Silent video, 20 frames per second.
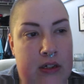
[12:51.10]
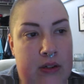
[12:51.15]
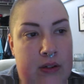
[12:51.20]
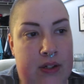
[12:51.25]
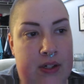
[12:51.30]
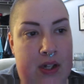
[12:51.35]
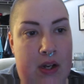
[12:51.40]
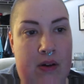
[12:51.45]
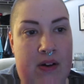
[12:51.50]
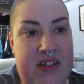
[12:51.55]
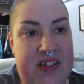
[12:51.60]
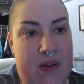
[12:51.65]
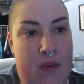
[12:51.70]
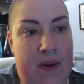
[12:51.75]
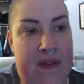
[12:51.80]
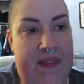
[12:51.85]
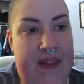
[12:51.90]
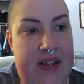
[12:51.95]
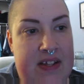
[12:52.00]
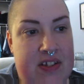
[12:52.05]
well, no, because I
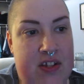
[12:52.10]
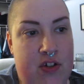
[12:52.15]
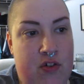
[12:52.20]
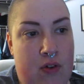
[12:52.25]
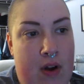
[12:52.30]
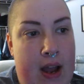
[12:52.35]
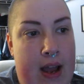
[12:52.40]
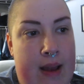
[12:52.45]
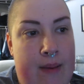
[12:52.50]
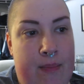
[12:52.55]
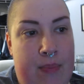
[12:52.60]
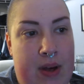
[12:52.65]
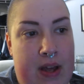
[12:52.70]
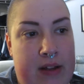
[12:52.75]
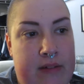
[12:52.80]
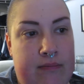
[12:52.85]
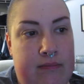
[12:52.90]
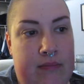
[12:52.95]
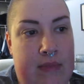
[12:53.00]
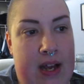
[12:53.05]
want things to dry,
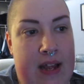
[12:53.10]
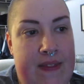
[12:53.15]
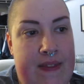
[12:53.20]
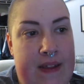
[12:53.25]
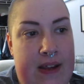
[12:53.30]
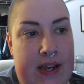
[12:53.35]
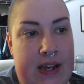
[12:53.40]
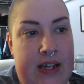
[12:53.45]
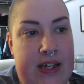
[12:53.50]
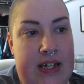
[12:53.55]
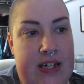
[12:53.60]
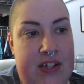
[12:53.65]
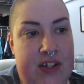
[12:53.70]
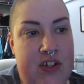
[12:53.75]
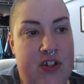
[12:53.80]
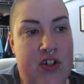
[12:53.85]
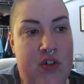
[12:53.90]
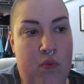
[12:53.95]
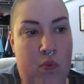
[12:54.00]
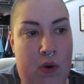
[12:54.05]
but I think I could
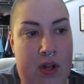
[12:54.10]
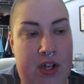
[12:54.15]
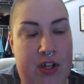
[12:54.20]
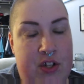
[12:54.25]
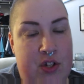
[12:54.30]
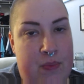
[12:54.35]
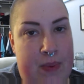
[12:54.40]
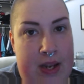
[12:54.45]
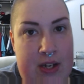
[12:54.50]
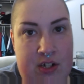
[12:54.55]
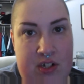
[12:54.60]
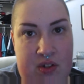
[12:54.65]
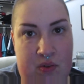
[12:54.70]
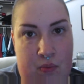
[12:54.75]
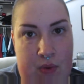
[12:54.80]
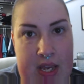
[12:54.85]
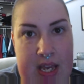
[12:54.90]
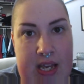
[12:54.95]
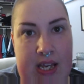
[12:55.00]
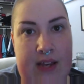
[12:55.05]
easily do one to two pages a
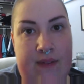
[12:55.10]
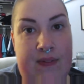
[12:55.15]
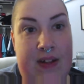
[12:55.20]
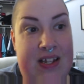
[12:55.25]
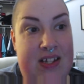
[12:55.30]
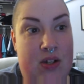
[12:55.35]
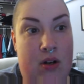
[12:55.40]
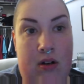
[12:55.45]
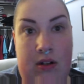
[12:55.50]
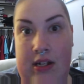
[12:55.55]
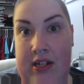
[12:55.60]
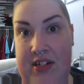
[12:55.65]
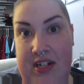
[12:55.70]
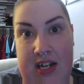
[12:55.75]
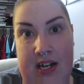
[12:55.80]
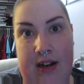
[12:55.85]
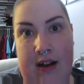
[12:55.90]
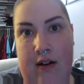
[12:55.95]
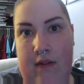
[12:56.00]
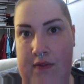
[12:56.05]
week if that's all I
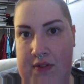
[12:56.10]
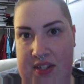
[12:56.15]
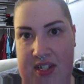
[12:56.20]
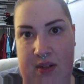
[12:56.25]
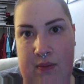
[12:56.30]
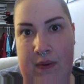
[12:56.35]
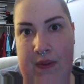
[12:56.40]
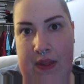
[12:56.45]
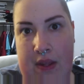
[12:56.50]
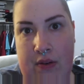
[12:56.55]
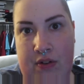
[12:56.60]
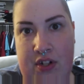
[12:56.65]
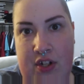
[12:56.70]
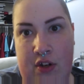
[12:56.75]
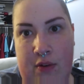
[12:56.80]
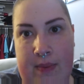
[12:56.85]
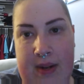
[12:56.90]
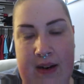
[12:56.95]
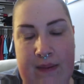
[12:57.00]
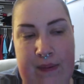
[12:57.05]
did. Obviously, with
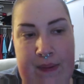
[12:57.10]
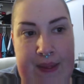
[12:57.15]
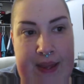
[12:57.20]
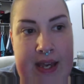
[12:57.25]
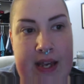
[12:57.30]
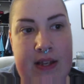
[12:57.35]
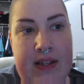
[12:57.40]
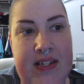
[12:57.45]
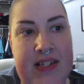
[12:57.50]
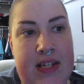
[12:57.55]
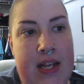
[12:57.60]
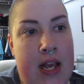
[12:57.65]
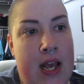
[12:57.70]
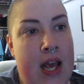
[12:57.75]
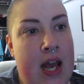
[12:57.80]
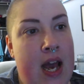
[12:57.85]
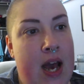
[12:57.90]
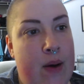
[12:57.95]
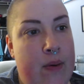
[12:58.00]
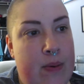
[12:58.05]
YouTube and everything else,
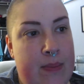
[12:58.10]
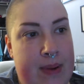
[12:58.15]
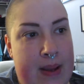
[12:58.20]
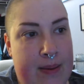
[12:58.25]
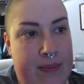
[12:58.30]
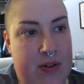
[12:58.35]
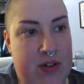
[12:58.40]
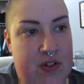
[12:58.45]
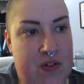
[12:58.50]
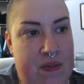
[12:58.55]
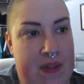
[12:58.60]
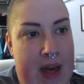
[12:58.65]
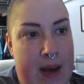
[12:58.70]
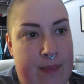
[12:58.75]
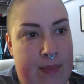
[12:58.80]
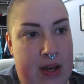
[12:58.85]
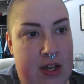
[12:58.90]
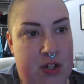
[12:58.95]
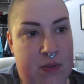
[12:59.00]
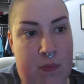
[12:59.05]
I wouldn't be able to do
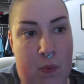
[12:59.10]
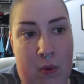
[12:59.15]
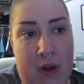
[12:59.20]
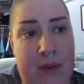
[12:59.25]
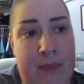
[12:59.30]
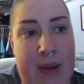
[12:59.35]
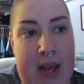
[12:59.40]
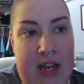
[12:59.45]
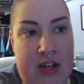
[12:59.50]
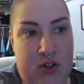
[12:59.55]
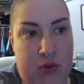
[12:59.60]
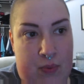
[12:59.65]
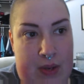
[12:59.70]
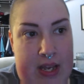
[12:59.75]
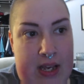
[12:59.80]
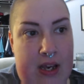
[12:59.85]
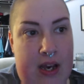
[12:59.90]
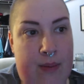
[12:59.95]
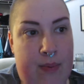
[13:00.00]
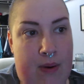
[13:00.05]
that much, but one page a
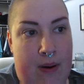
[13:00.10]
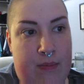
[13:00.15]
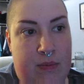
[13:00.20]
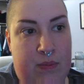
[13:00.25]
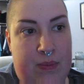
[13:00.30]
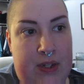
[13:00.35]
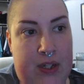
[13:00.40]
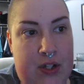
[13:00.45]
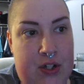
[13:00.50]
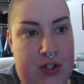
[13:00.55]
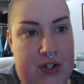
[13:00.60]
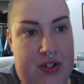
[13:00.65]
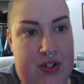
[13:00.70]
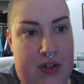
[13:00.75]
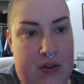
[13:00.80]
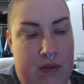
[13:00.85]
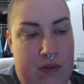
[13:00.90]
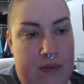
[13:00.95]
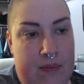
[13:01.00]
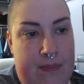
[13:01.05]
week I probably could
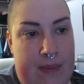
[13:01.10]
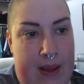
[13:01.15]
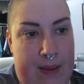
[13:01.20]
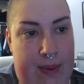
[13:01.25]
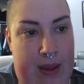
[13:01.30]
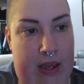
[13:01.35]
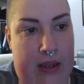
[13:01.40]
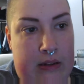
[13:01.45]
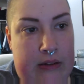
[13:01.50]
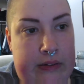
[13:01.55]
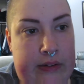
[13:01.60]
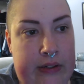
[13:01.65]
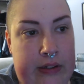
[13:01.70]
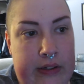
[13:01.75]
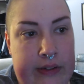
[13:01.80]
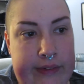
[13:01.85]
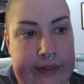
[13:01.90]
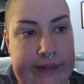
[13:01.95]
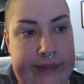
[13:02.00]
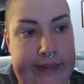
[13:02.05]
do, maybe.
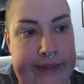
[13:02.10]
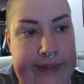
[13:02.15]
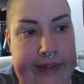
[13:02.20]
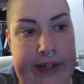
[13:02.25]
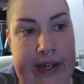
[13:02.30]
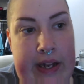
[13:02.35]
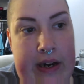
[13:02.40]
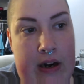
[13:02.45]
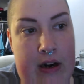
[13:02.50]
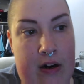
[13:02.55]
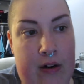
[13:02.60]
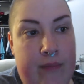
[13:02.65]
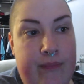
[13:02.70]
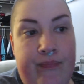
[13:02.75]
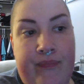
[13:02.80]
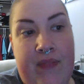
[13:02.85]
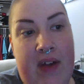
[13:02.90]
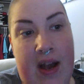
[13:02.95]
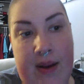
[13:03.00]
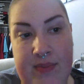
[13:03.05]
I don't know.
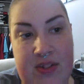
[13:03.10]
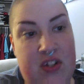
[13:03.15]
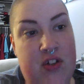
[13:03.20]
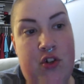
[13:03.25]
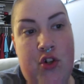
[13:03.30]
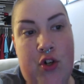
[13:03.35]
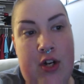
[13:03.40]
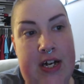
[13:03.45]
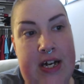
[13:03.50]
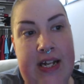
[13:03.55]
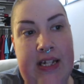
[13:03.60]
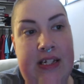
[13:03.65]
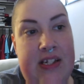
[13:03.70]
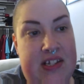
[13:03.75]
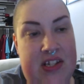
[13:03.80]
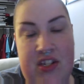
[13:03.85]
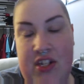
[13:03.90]
I'm still treating this